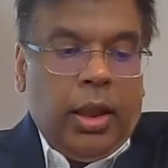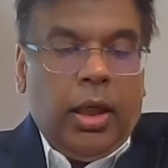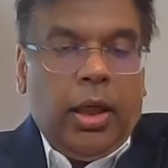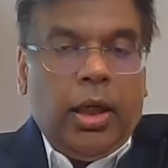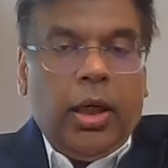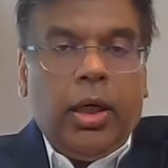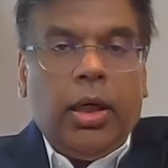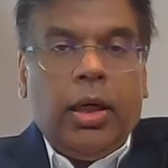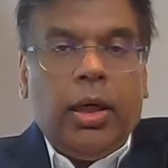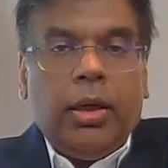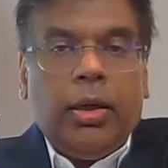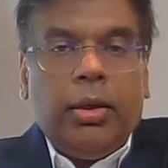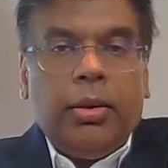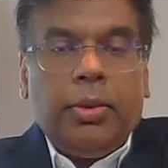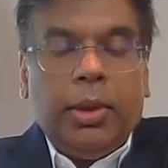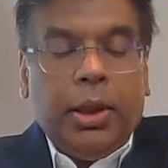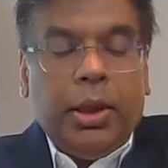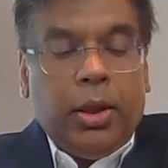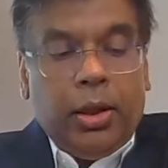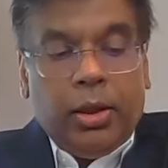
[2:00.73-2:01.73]
uh,
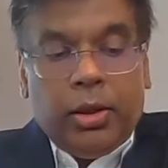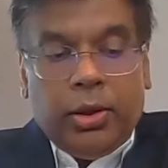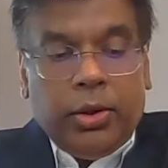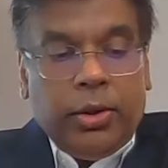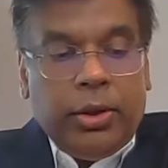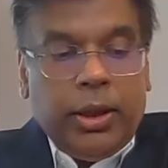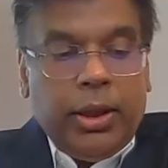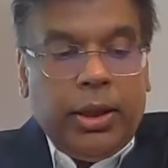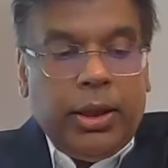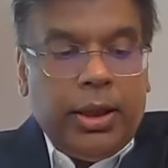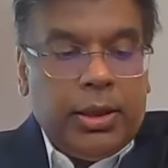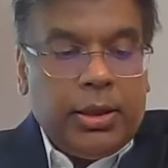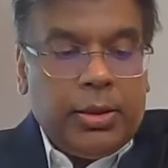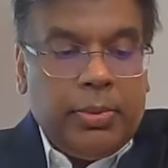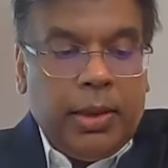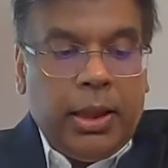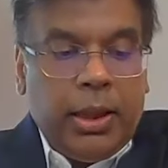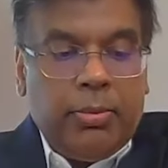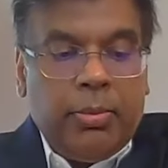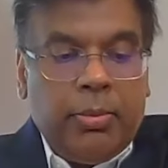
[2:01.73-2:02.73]
we all know India has
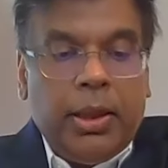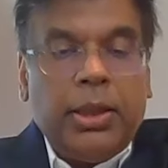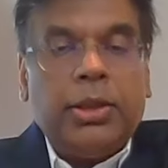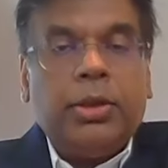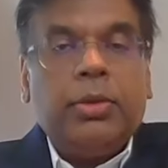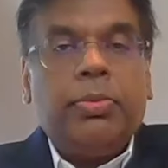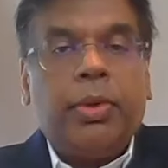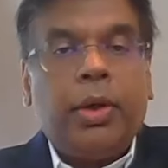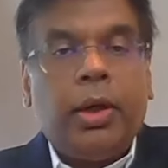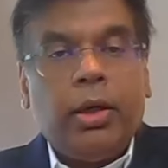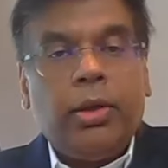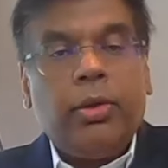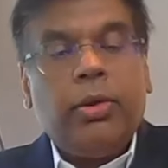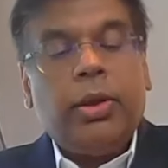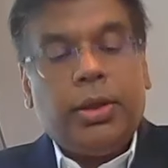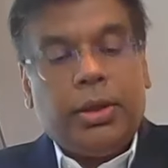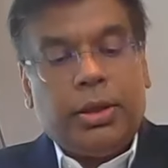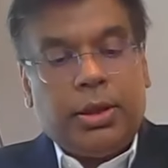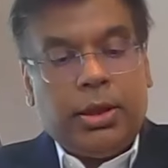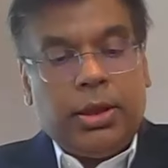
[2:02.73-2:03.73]
made major
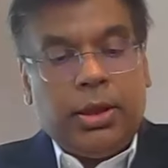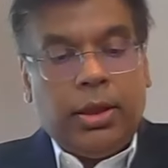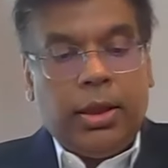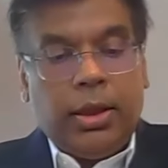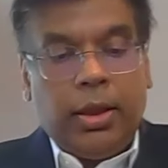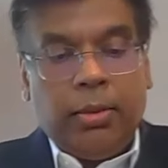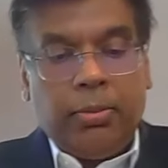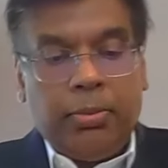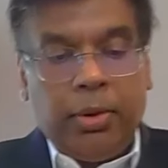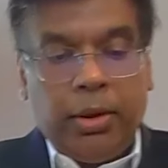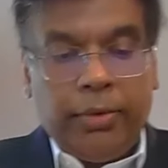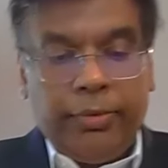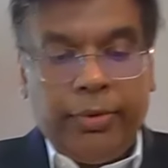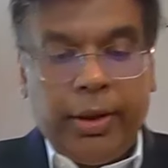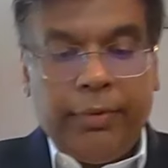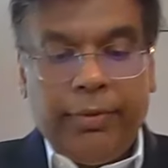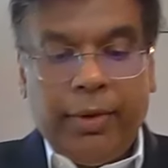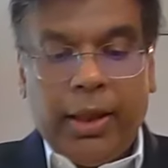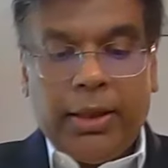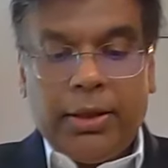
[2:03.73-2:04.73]
progress in a number of
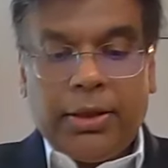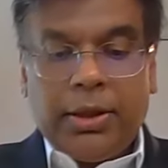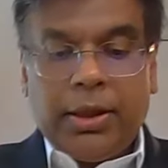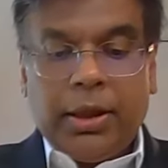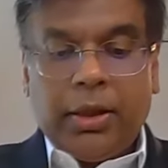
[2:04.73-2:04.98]
advanced